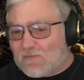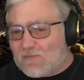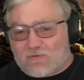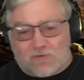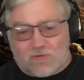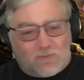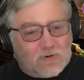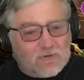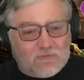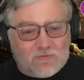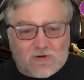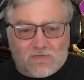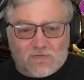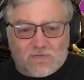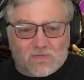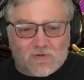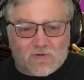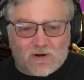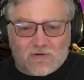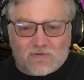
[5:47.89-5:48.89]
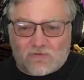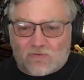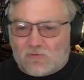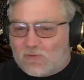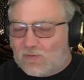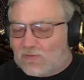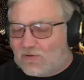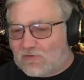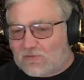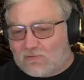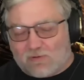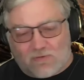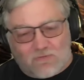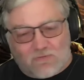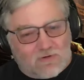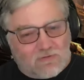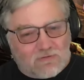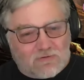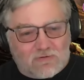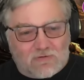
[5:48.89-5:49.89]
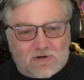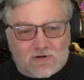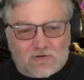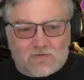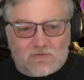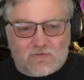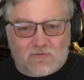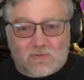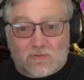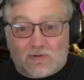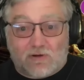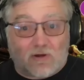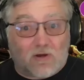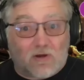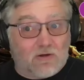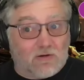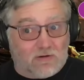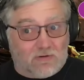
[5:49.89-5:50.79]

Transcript: Some of my favorite writers are women. Some of my favorite directors are women.